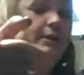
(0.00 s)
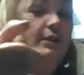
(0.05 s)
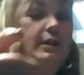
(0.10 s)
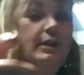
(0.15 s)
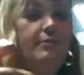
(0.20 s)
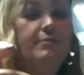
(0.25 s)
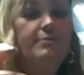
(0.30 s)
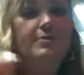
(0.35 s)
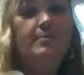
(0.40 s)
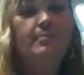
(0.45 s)

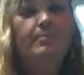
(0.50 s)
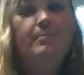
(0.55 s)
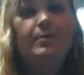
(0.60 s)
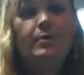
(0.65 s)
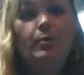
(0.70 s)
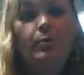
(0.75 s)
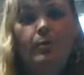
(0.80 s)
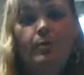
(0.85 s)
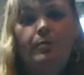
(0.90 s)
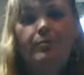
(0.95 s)
if some of
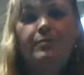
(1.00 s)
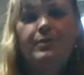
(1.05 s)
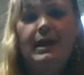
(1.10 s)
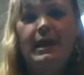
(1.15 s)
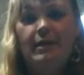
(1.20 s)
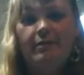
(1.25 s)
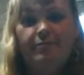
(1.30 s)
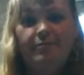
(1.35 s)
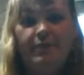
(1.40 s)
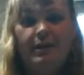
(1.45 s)
you who have
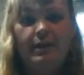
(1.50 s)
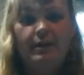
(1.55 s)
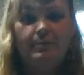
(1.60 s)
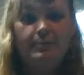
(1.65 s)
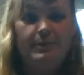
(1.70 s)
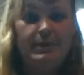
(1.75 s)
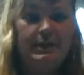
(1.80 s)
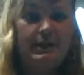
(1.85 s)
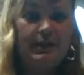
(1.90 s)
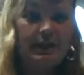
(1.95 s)
not followed
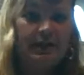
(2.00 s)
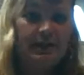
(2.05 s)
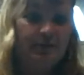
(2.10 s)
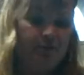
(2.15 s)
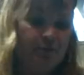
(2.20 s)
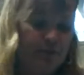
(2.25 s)
me on